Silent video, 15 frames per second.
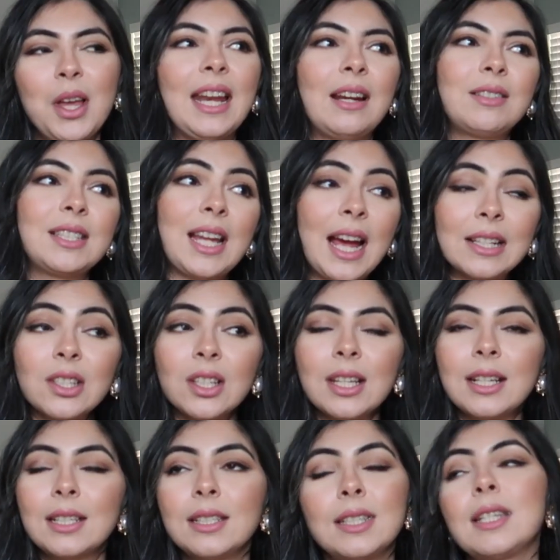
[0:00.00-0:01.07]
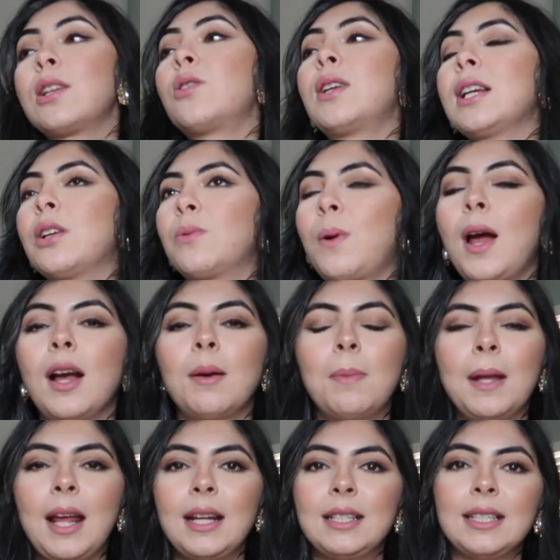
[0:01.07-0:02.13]
And I was actually considering a rug,
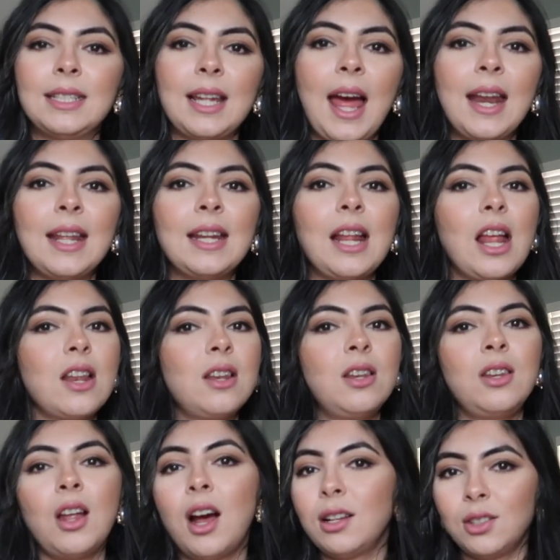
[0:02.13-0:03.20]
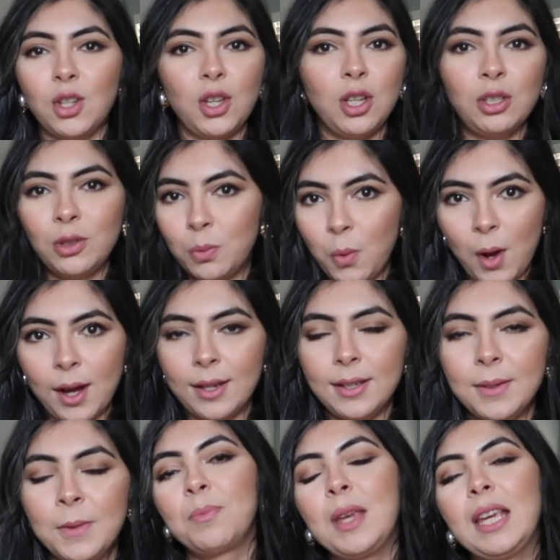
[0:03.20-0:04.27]
but I decided not to use
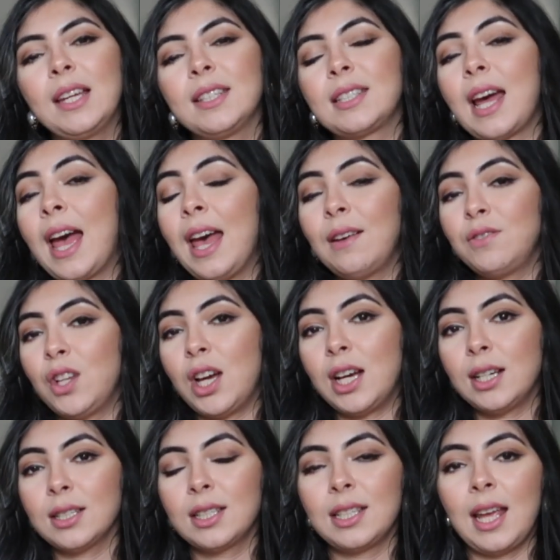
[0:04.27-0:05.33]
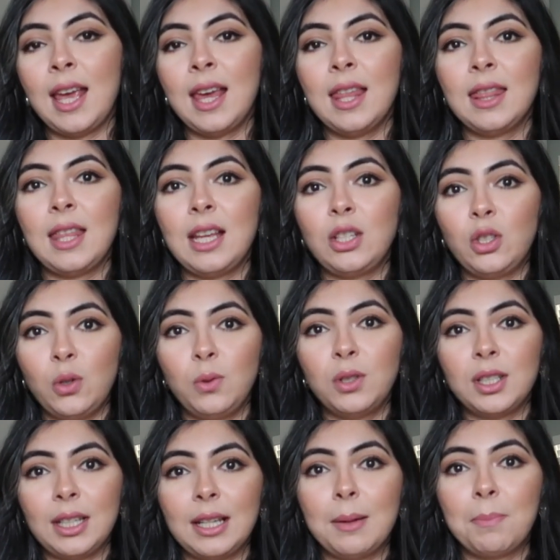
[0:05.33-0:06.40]
one because I have dogs and they do
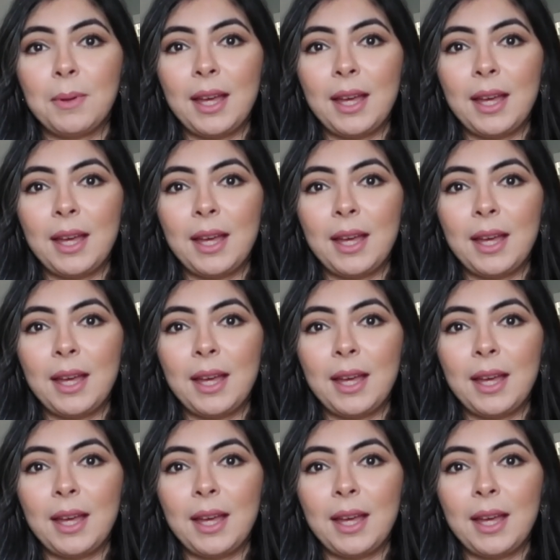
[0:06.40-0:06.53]
sleep